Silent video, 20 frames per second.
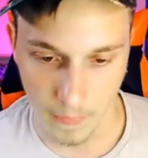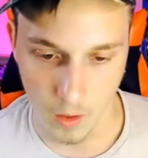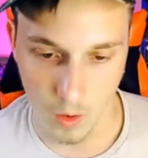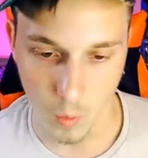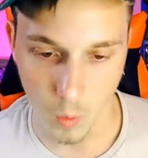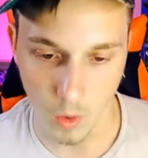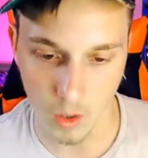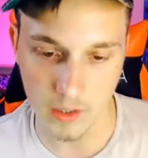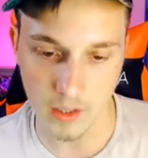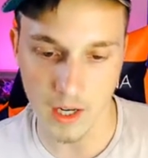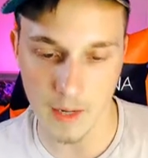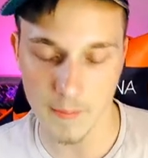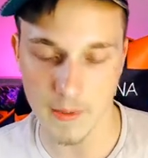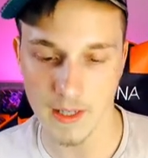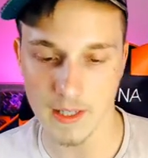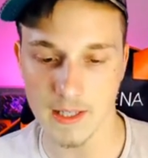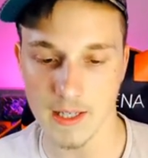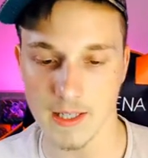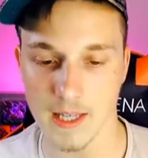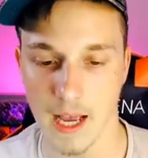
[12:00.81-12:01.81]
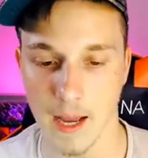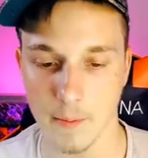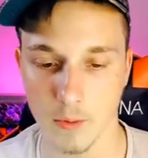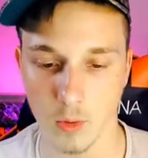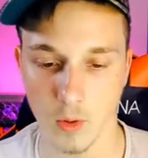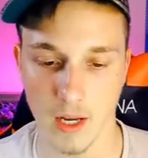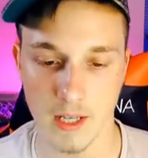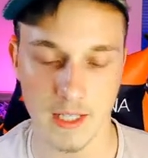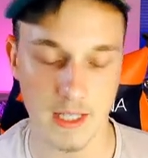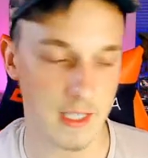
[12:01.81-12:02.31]
What did I miss? Says
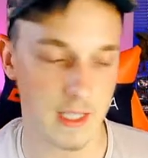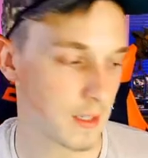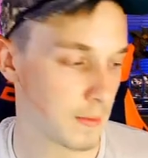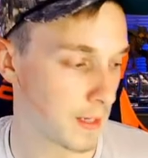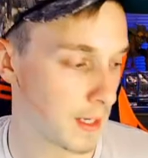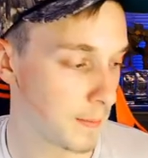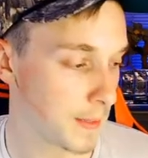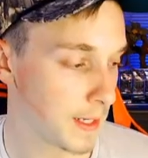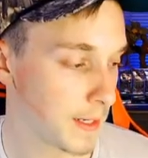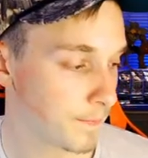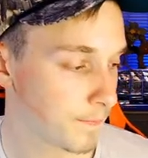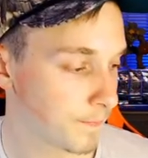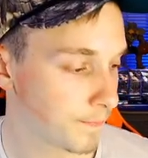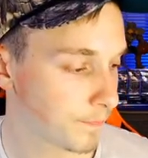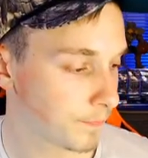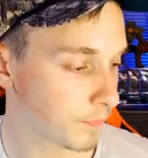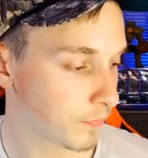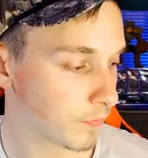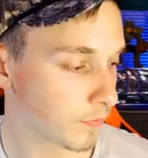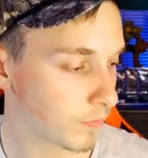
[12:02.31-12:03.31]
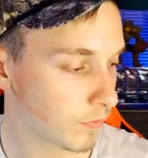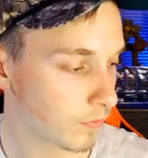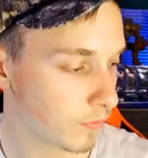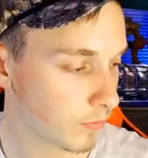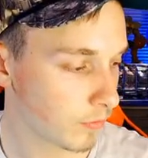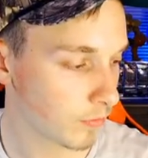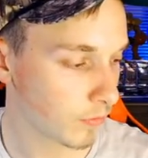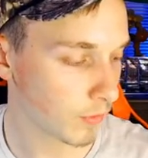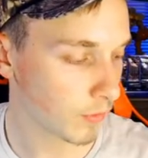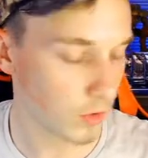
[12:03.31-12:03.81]
Abdulaziz Tamimi.
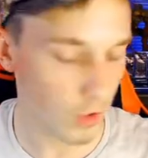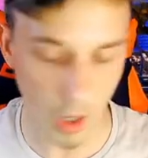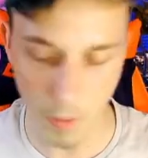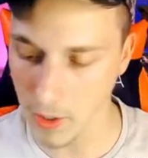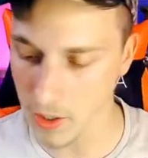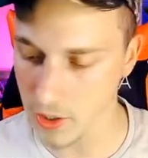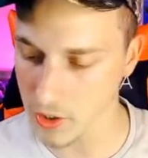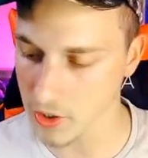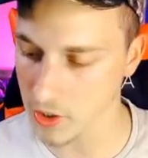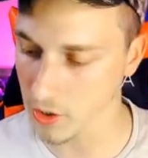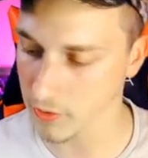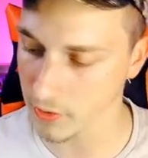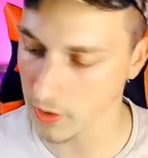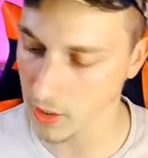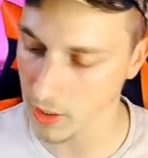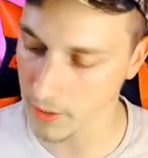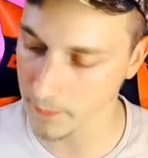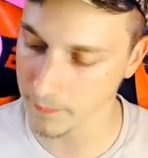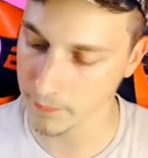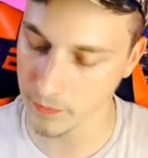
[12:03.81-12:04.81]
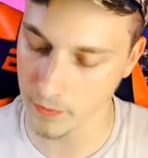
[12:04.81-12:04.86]
Not much so far.